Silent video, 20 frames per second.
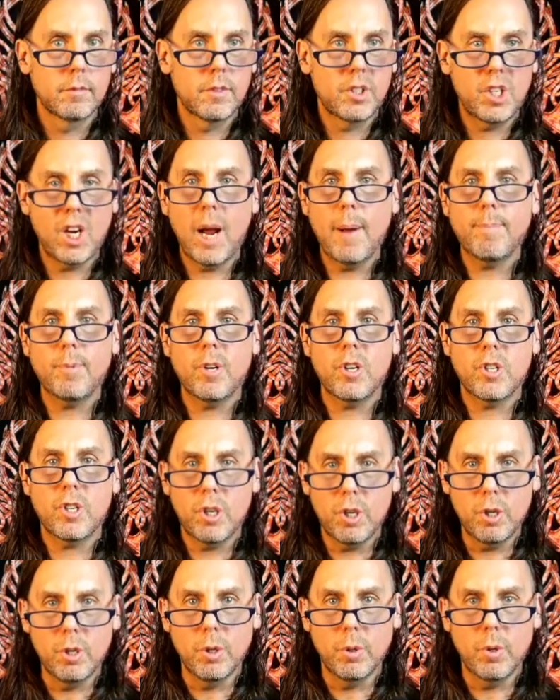Chapter
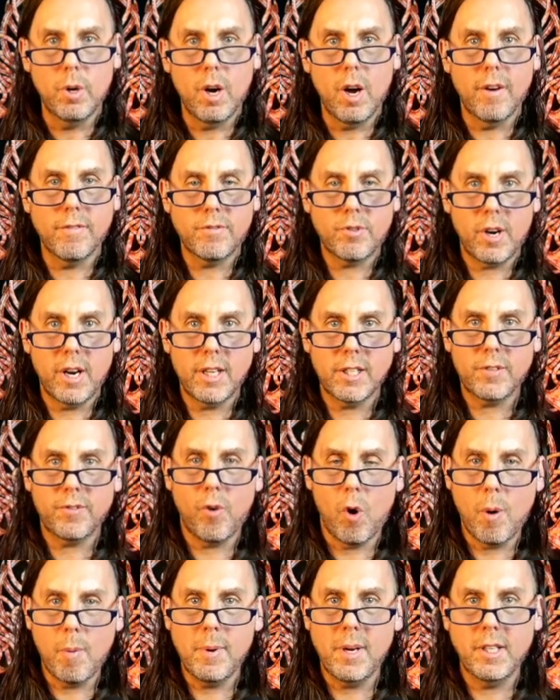2 of
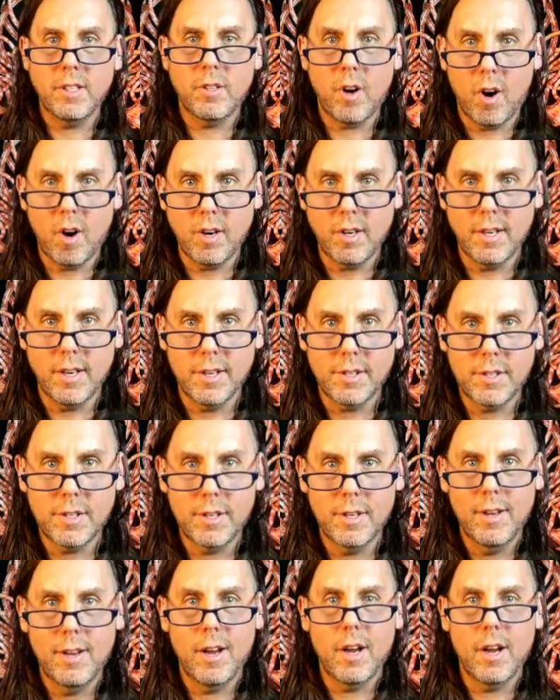Transforming Darkness,